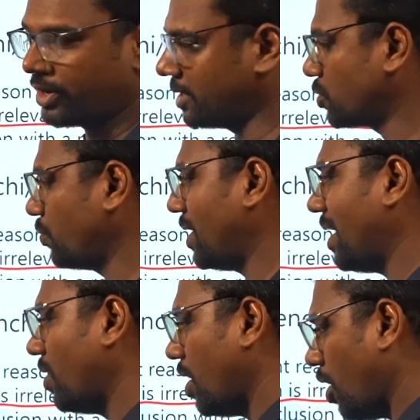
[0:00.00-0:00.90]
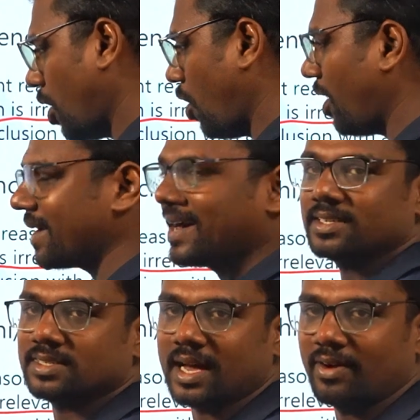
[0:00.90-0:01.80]
Okay, so we have all
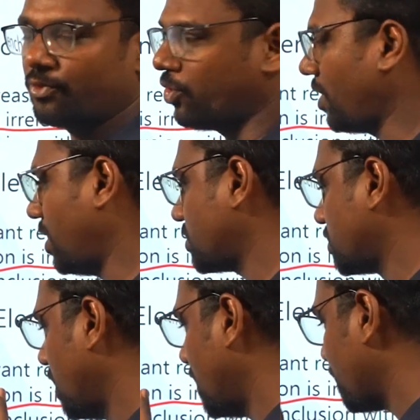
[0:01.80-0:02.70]
cats have 4 legs,